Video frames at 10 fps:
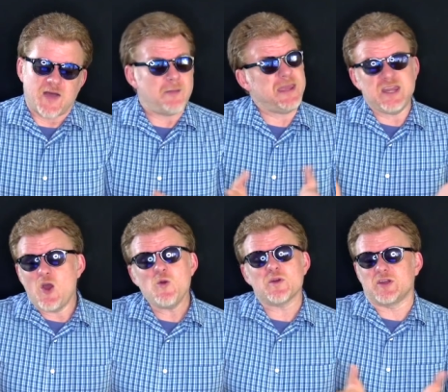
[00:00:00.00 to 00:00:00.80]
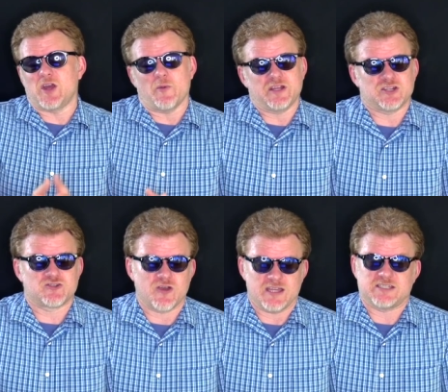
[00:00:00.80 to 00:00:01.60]
I mean, who are you going to
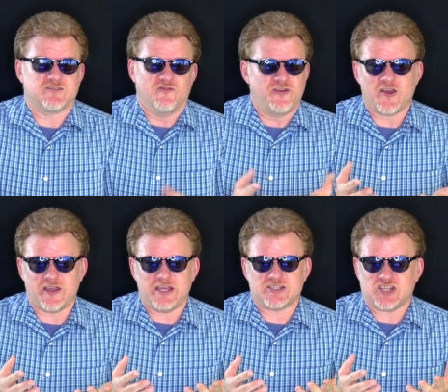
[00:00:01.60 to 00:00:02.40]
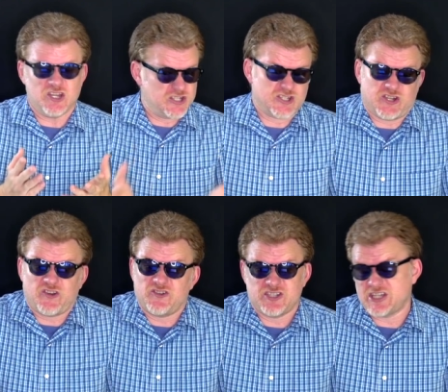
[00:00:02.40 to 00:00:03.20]
trust? Various
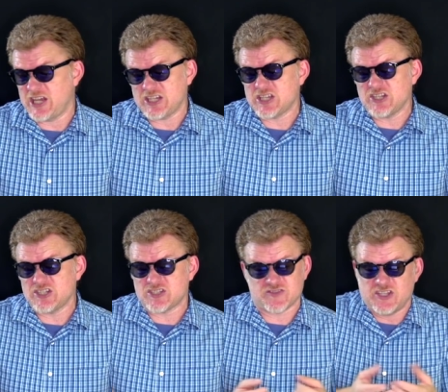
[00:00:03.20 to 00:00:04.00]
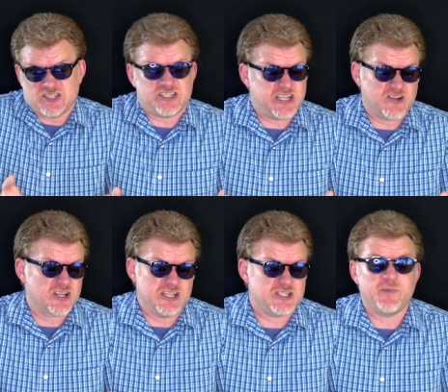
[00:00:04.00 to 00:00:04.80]
concerned citizens
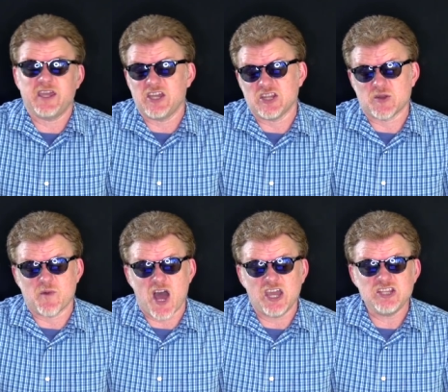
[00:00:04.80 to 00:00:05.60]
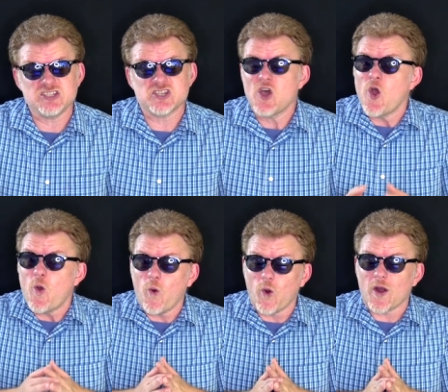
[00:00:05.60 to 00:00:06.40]
sincerely speaking their minds?
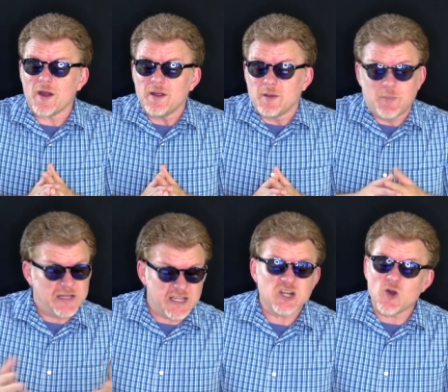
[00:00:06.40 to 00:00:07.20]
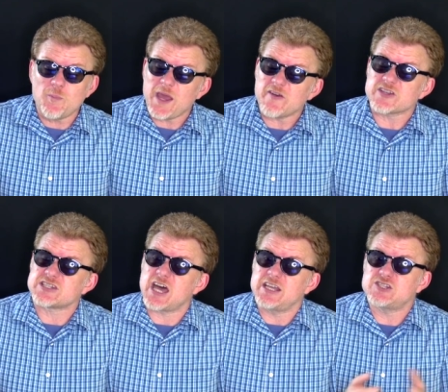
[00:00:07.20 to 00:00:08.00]
Or political
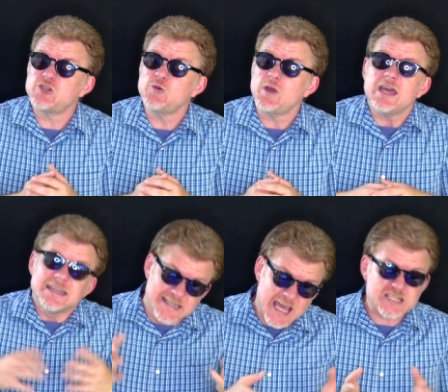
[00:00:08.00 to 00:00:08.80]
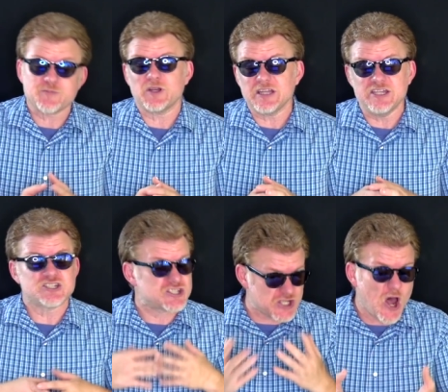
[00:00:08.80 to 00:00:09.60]
parasites who desperately
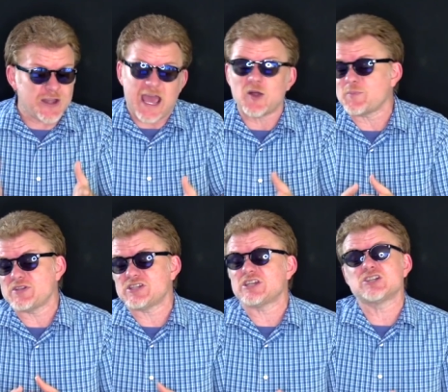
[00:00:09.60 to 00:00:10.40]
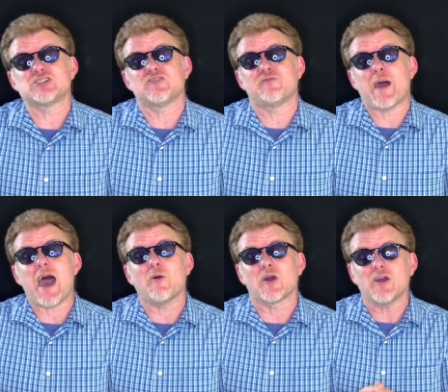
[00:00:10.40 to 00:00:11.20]
sought out positions of
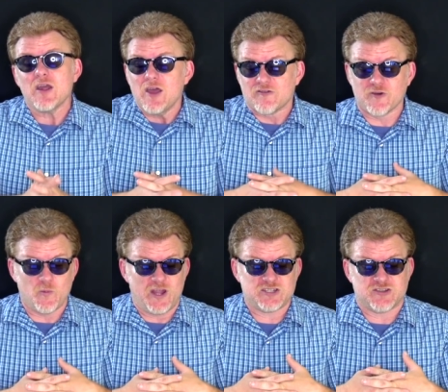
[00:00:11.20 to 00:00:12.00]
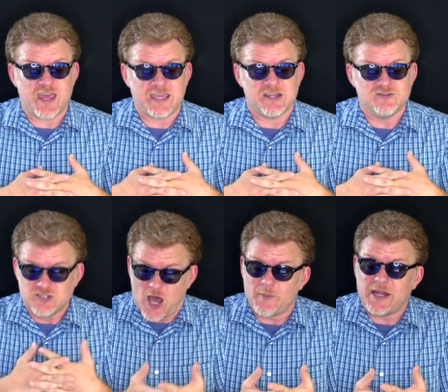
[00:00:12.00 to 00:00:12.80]
power from which they
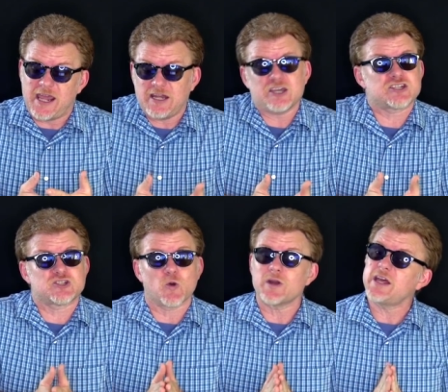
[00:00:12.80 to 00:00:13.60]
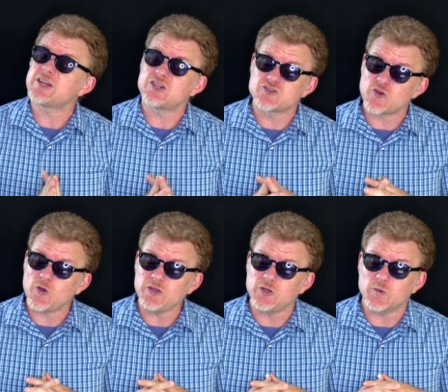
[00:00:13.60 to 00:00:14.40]
can dominate, extort, and
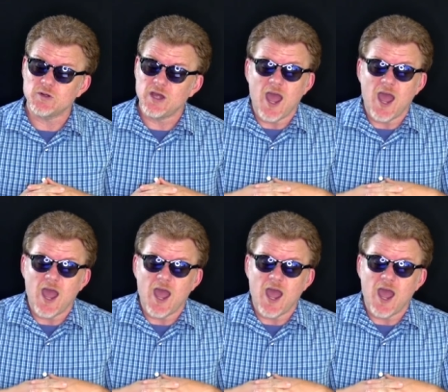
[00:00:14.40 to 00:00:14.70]
control you?